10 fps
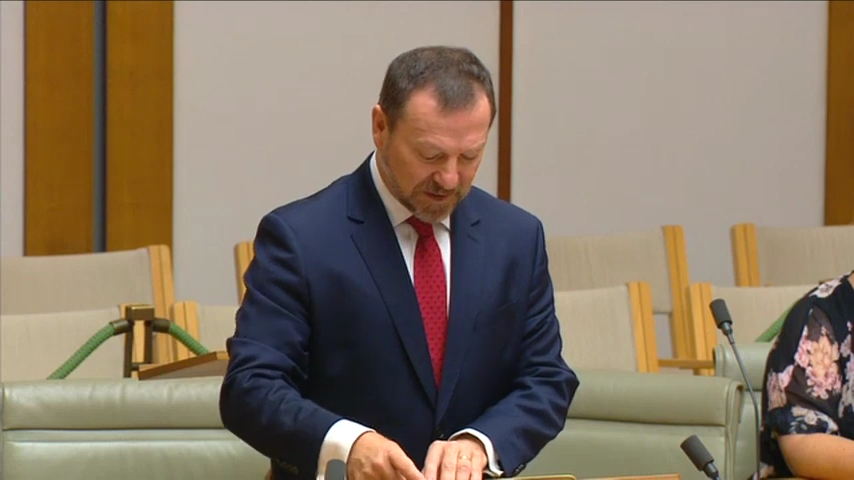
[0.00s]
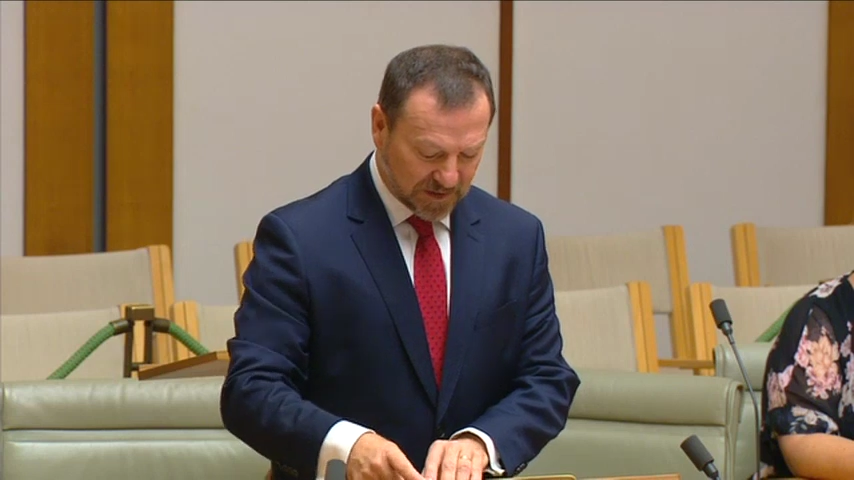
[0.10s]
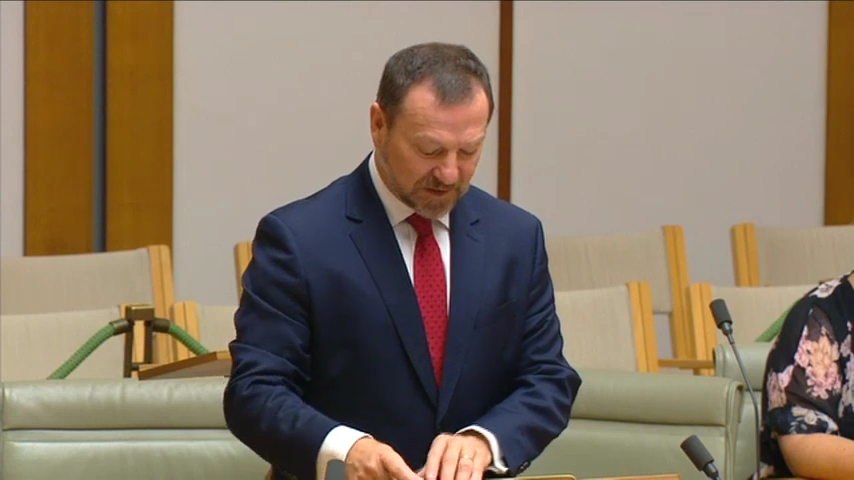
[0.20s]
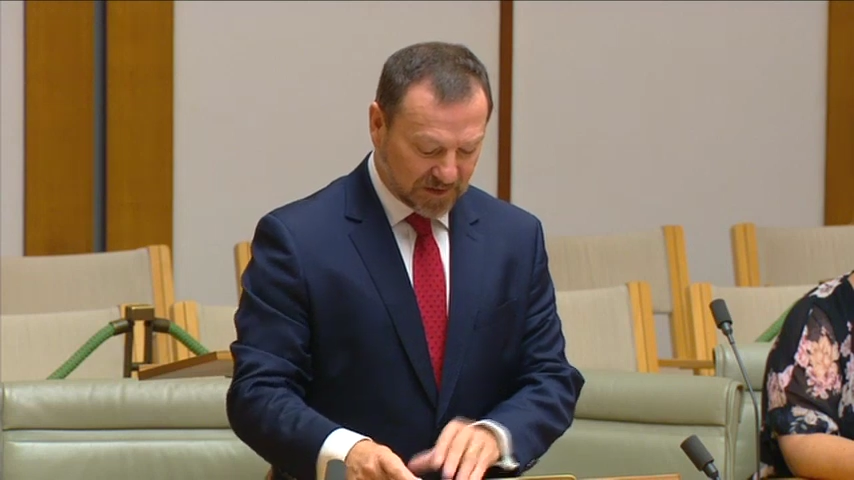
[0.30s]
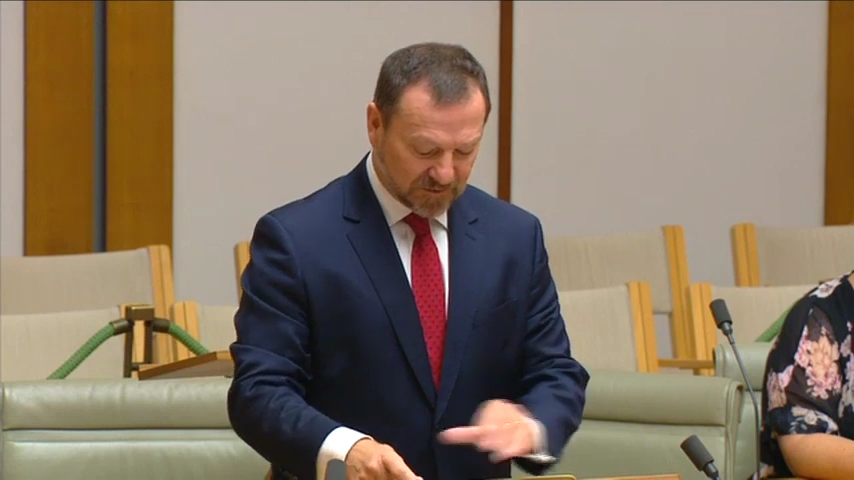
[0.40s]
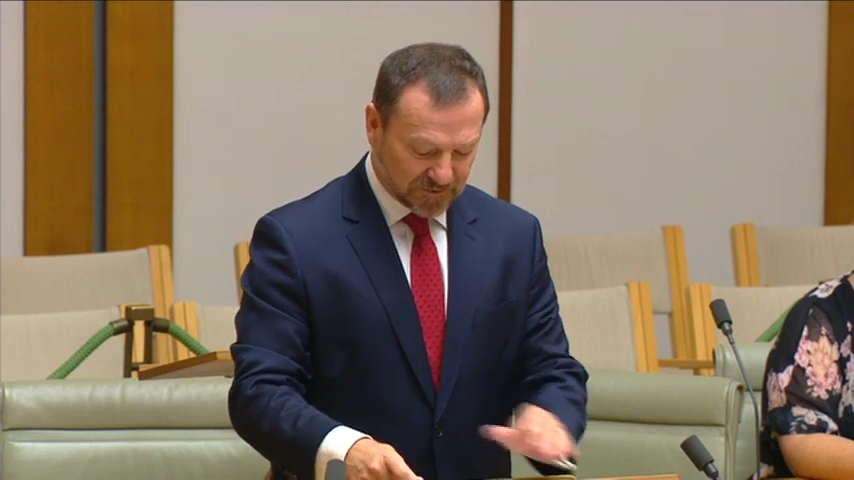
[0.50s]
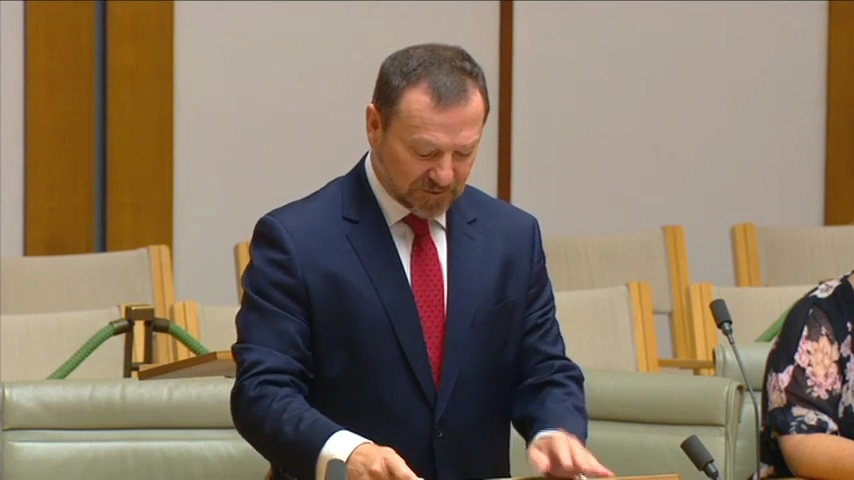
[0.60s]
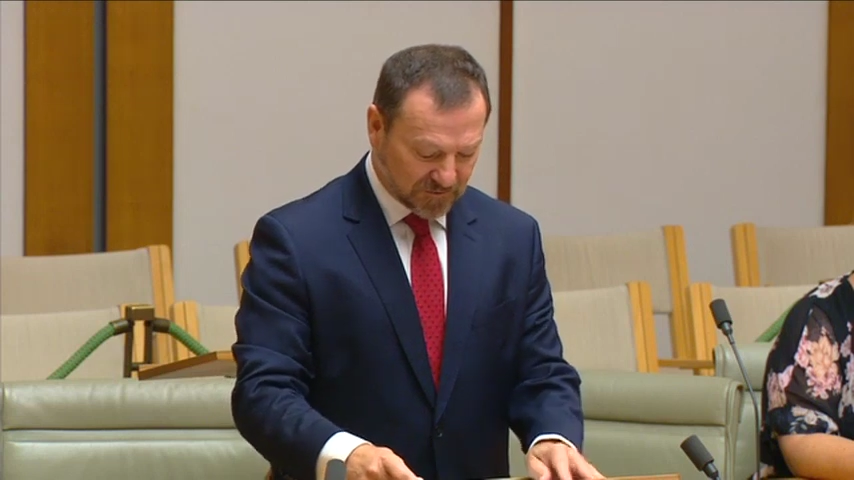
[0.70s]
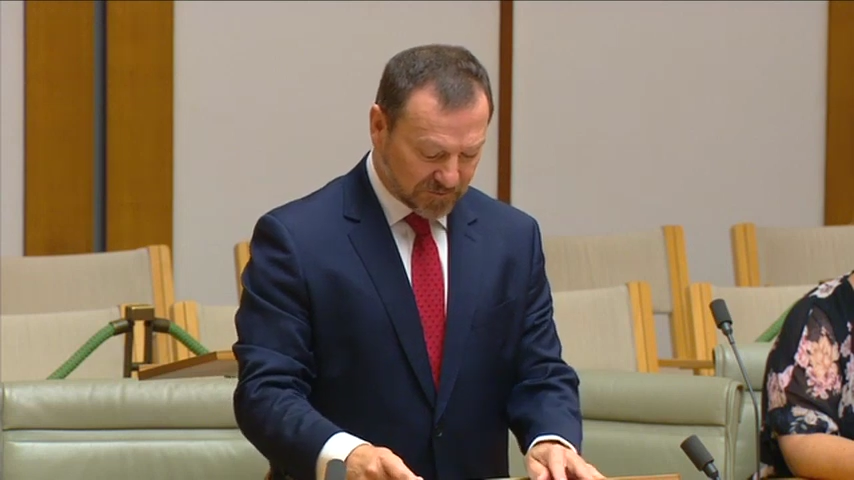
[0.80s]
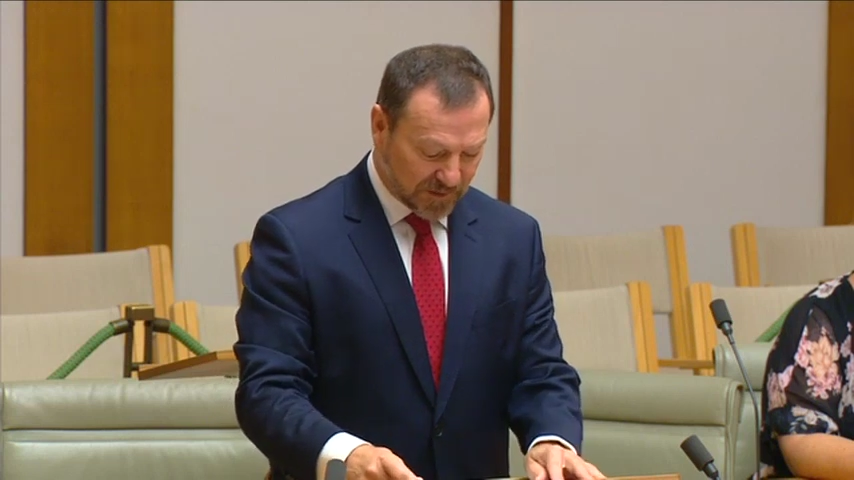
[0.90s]
making is a
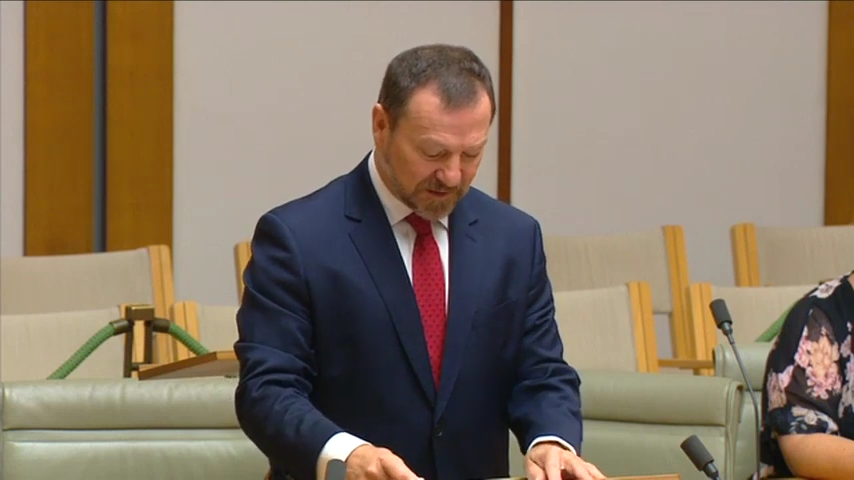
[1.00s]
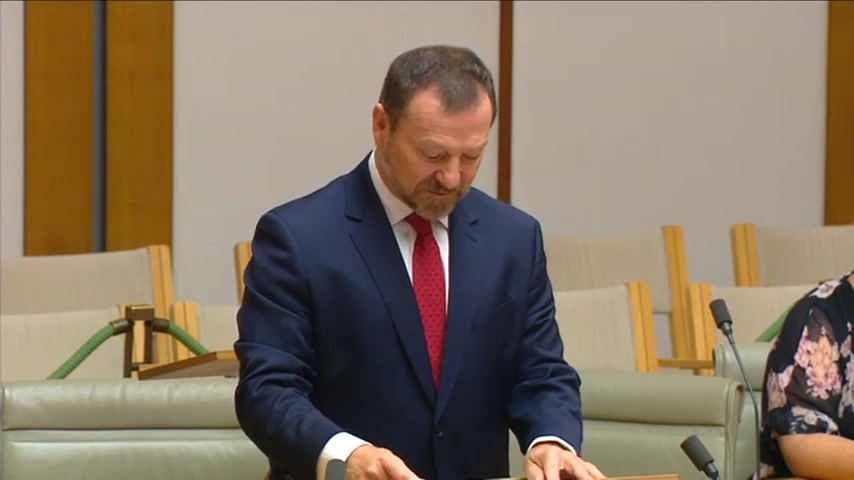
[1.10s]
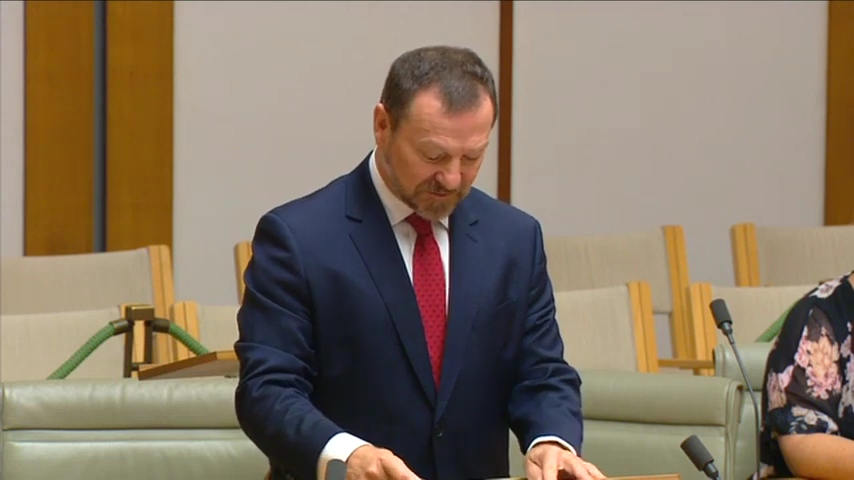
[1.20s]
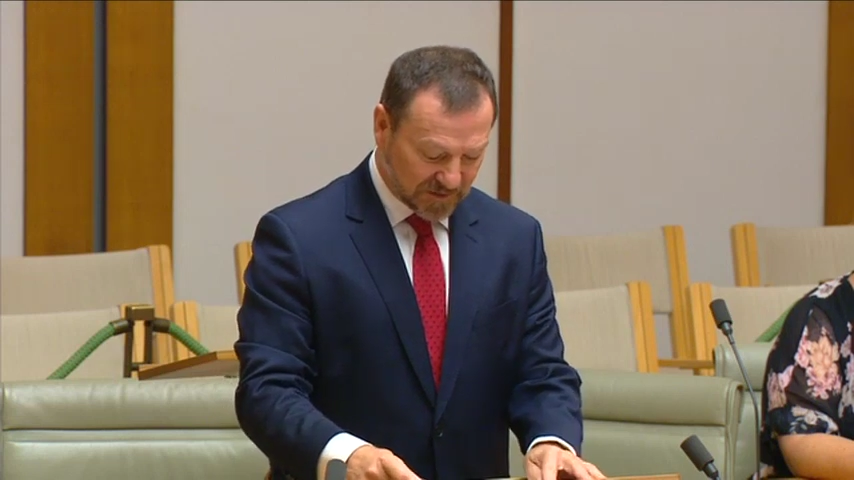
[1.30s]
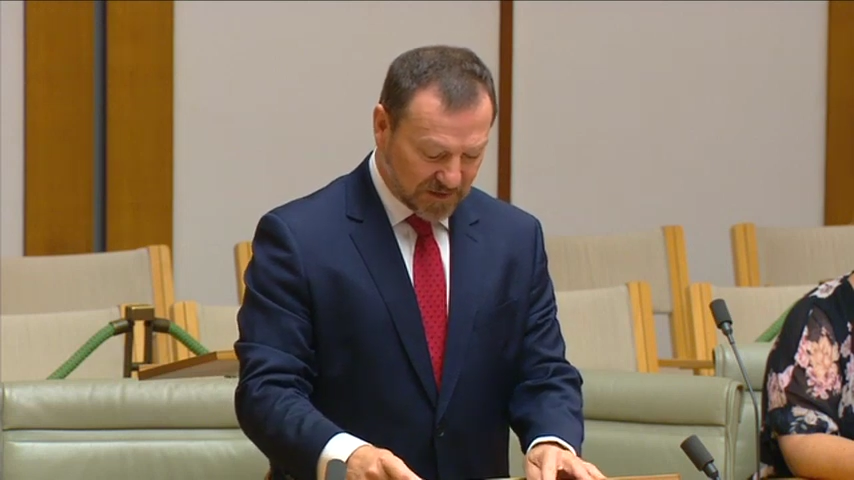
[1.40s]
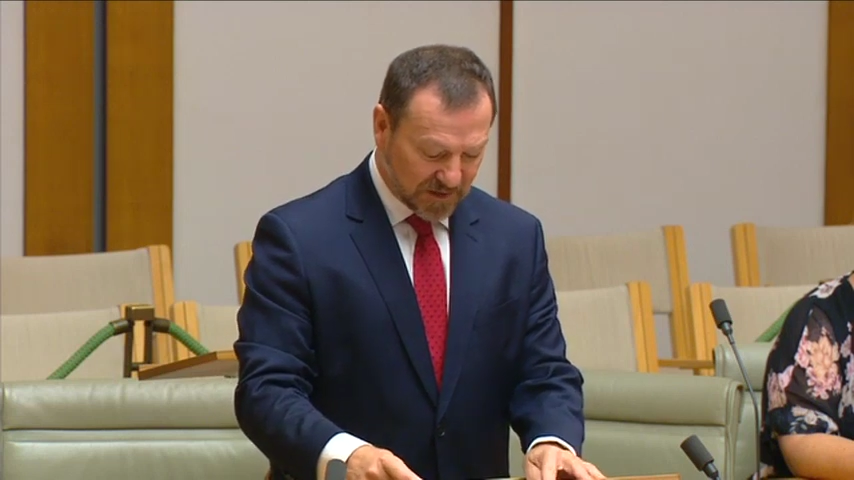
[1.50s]
disgrace.